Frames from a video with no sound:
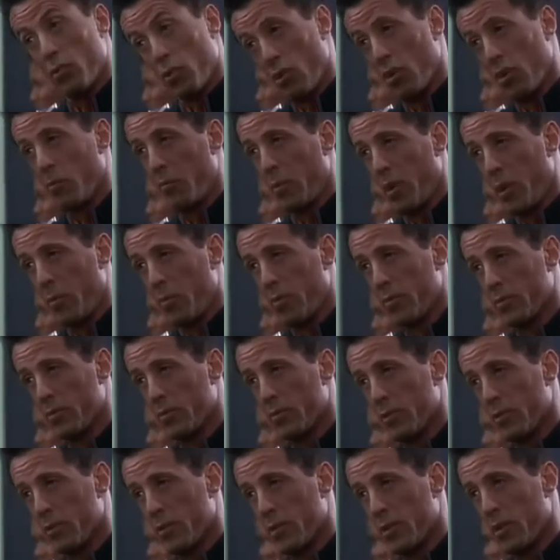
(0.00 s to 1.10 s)
that uh,
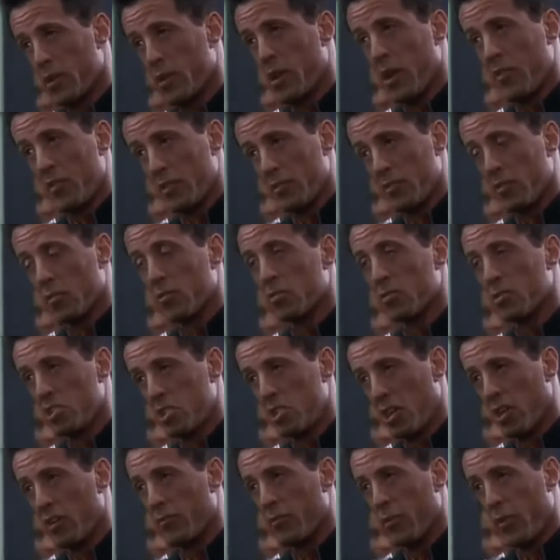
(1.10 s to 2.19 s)
Sylvester Stallone doesn't know
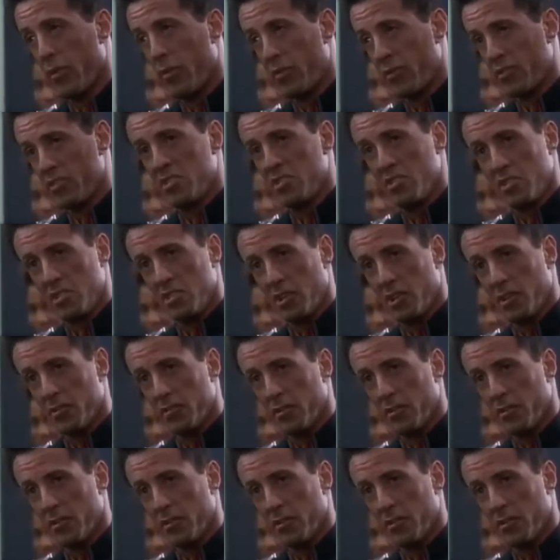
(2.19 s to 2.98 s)
how to use the three